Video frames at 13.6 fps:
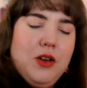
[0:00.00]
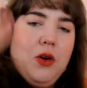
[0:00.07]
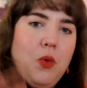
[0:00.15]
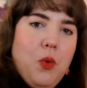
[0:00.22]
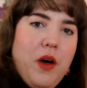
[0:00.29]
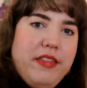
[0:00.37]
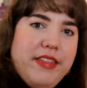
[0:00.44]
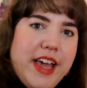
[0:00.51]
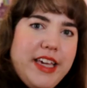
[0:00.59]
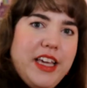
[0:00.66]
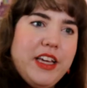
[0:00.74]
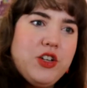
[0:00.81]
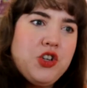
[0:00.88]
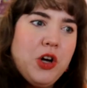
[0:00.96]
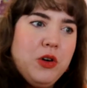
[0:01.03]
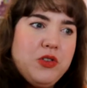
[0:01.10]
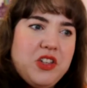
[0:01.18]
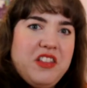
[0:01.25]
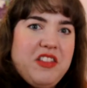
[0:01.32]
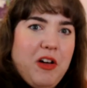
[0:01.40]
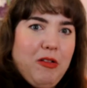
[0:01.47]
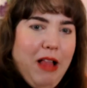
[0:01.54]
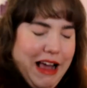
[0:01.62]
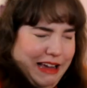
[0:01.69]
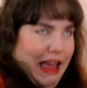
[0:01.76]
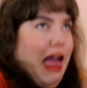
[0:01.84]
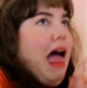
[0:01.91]
when they get chosen. They're
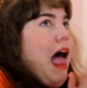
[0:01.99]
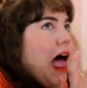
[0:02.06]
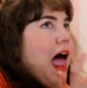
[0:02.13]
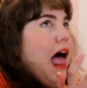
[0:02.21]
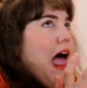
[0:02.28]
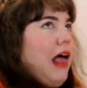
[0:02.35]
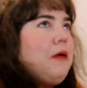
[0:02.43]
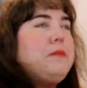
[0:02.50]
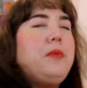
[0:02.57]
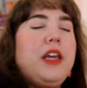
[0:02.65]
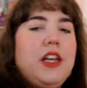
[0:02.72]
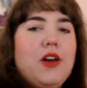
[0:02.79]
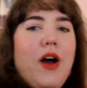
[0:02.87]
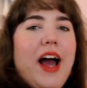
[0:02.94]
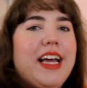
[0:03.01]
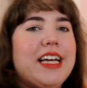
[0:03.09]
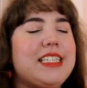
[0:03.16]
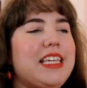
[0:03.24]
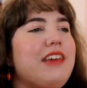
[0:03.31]
like, ah! But you know, I guess